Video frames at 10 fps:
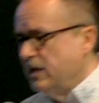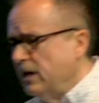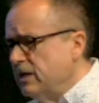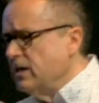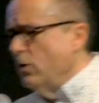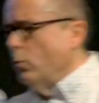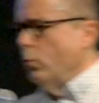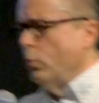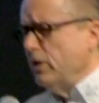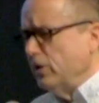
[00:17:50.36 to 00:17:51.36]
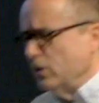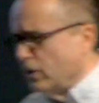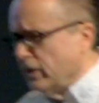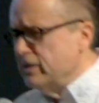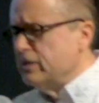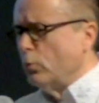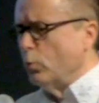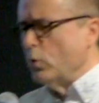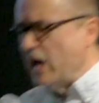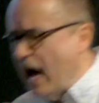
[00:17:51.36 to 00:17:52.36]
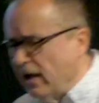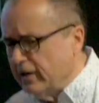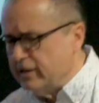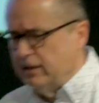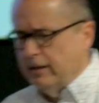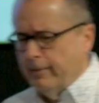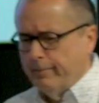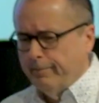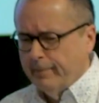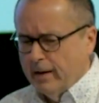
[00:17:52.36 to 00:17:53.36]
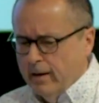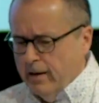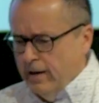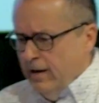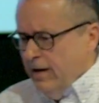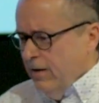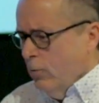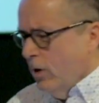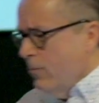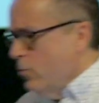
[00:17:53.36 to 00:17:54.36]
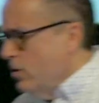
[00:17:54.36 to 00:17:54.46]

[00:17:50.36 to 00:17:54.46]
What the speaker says: He's real. He's a reality. What I'm